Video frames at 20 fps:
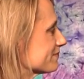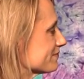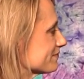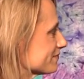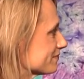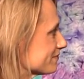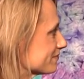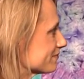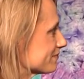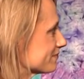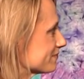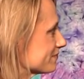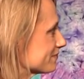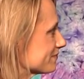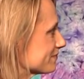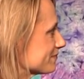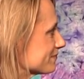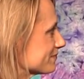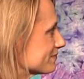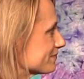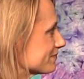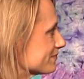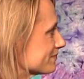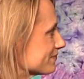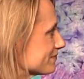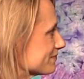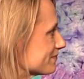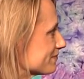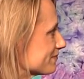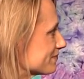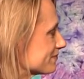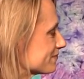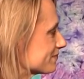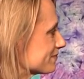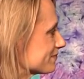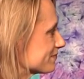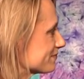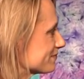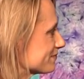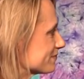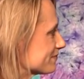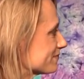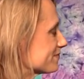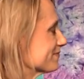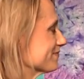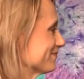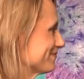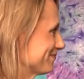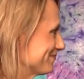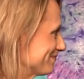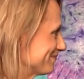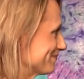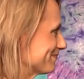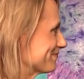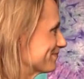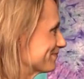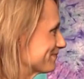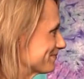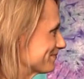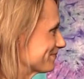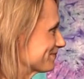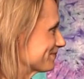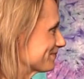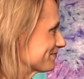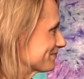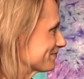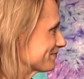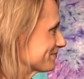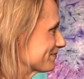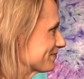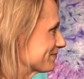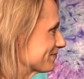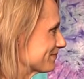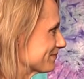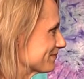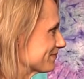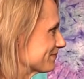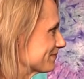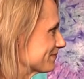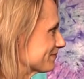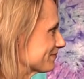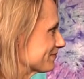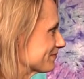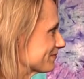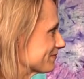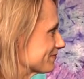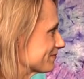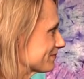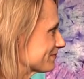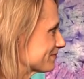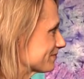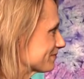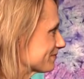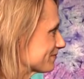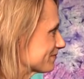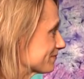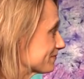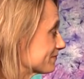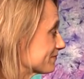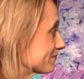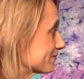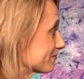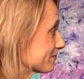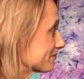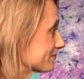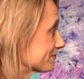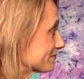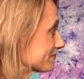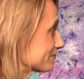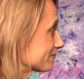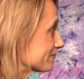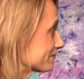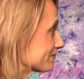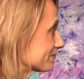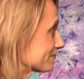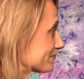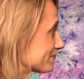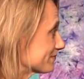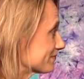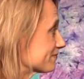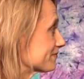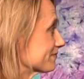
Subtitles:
The person shown says nothing.